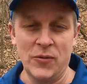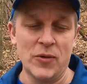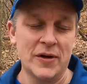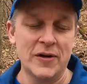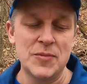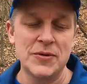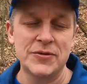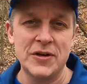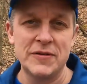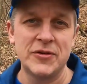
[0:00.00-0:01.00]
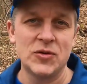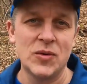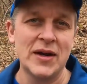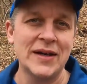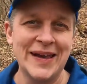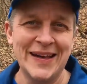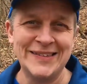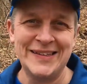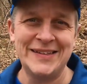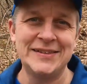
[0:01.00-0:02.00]
100% of your running
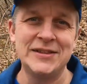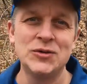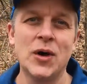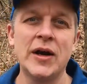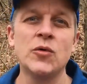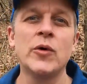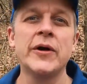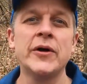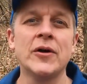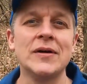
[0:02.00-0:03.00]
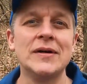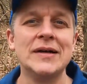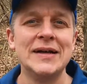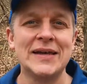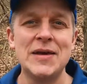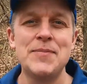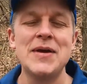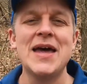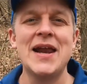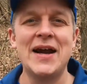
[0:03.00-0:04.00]
is easy running, where you're
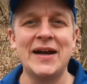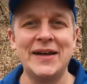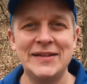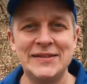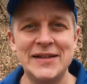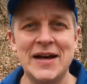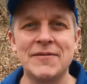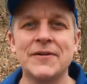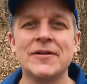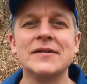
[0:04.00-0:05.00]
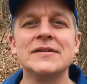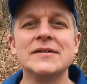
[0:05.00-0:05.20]
keeping it at an easy effort,